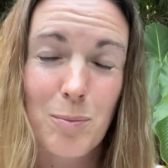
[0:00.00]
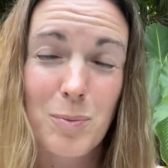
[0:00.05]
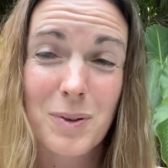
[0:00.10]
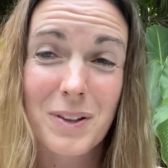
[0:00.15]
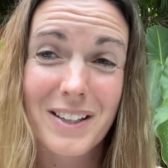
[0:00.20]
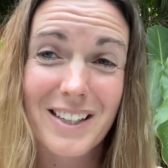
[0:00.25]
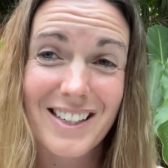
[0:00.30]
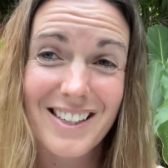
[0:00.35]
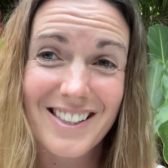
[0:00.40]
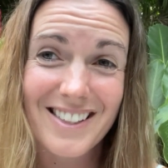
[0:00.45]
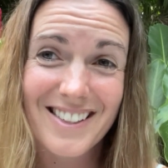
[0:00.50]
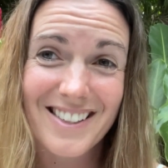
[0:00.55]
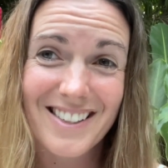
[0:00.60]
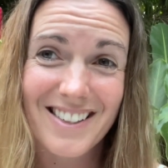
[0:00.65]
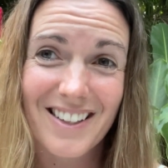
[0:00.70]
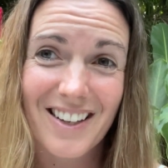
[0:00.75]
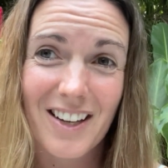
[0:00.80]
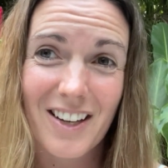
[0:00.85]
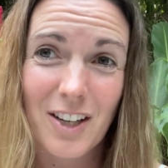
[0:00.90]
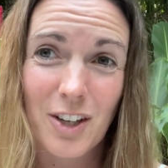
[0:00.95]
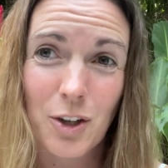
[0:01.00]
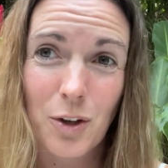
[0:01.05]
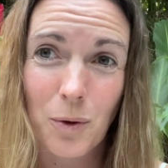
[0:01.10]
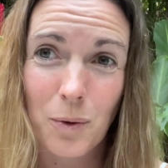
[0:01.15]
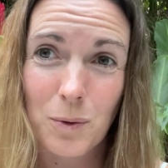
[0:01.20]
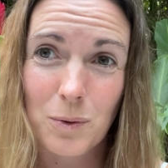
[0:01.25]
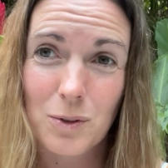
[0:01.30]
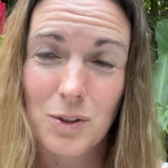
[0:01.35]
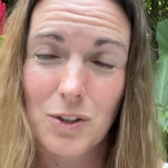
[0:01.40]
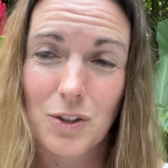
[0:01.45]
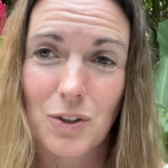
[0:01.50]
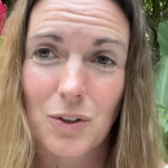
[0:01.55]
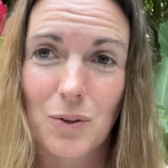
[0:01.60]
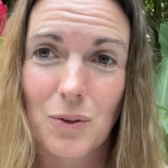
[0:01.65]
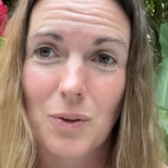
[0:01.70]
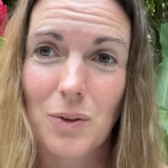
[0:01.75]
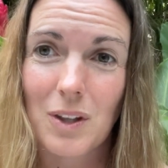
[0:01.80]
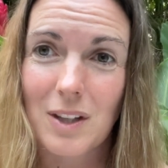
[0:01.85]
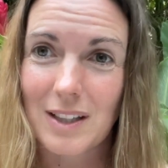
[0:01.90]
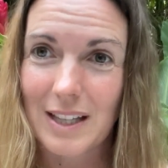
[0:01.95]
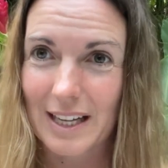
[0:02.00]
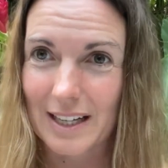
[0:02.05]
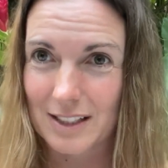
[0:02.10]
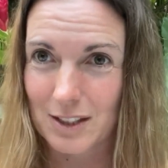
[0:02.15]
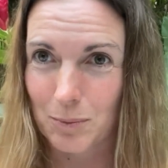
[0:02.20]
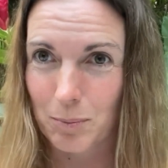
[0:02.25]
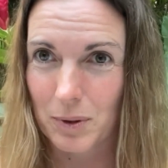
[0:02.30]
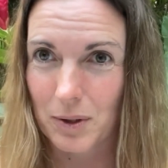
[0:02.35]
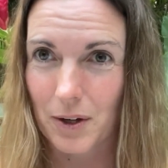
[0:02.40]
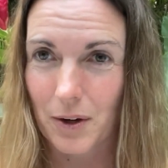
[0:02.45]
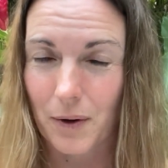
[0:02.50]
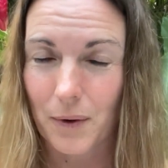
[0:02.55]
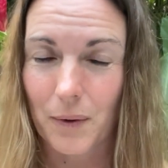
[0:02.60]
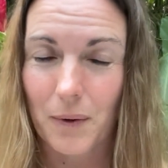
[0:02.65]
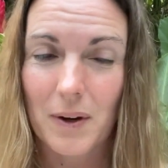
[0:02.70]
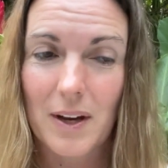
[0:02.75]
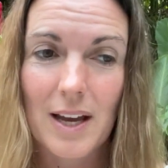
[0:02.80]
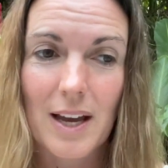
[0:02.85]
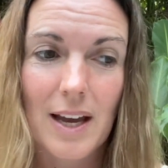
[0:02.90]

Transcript: please go to the links below